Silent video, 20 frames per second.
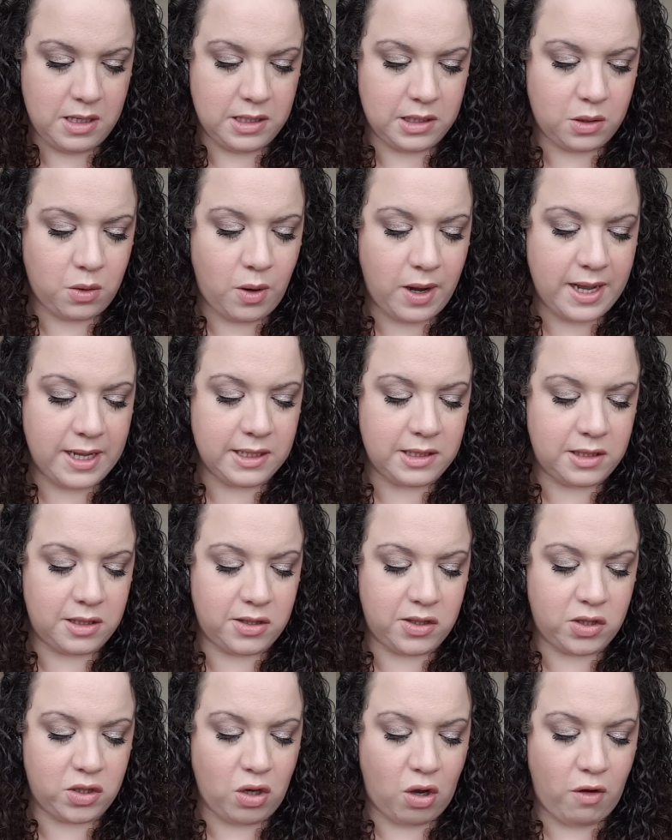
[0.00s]
It's quite a
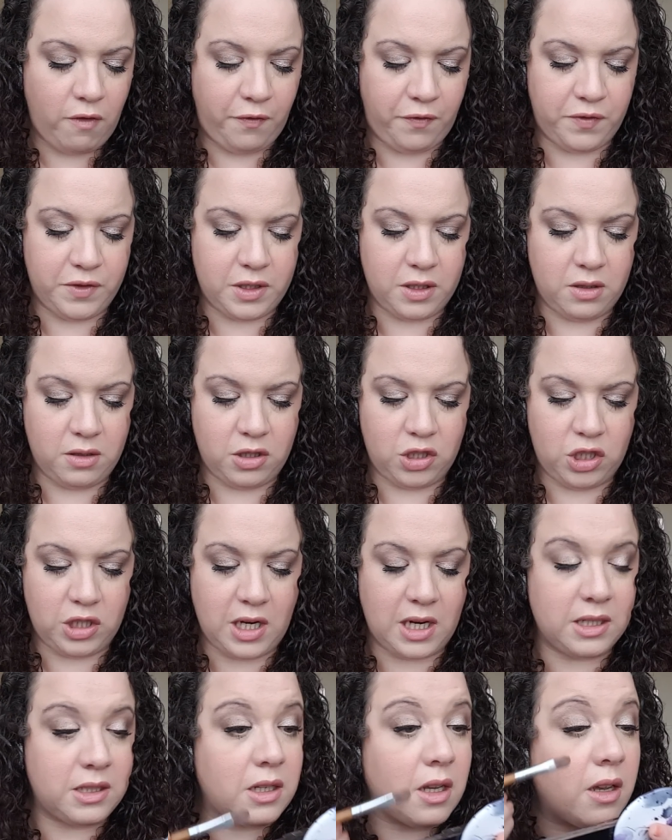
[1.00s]
soft
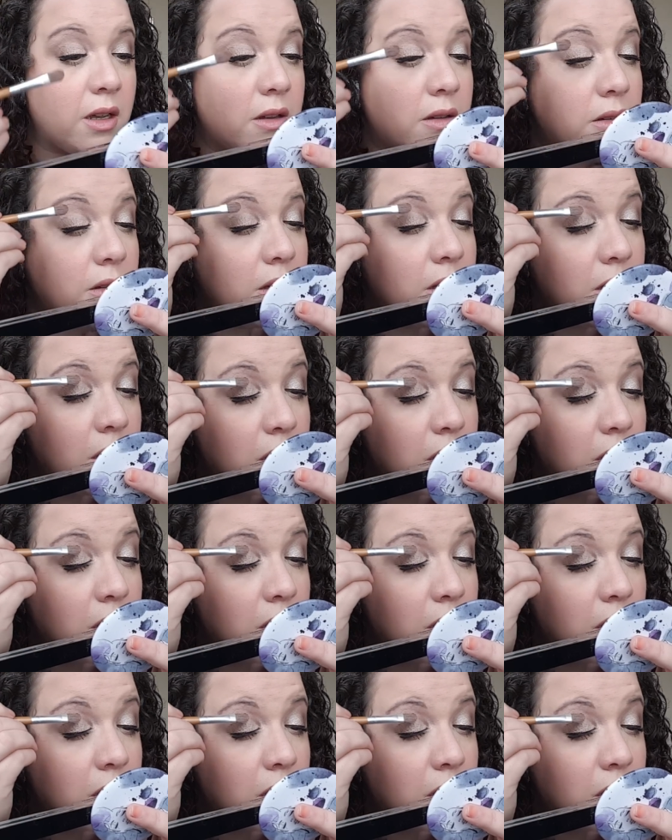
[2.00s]
shadow. I'm